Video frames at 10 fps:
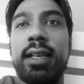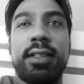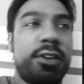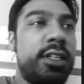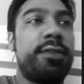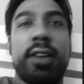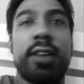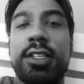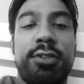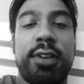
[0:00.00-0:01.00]
It's got a different
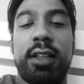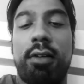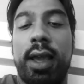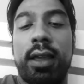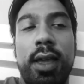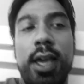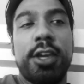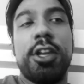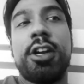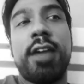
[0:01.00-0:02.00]
history. Like, you
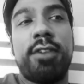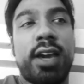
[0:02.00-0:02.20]
don't know if your